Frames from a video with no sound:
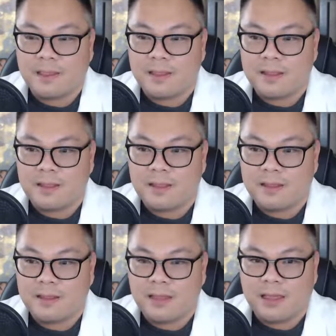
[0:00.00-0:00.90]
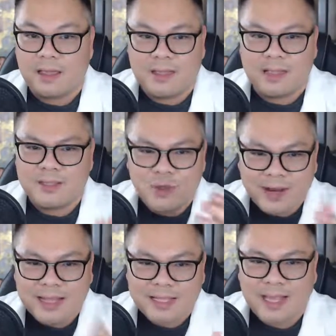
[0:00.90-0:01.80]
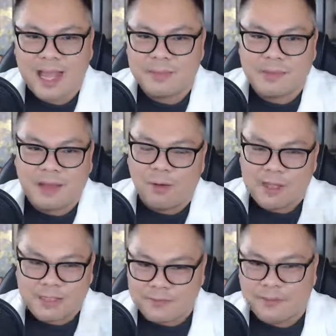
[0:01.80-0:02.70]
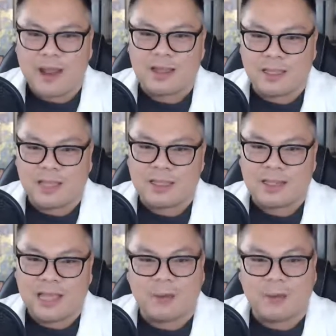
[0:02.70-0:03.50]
and and during that time, I wasn't fired yet.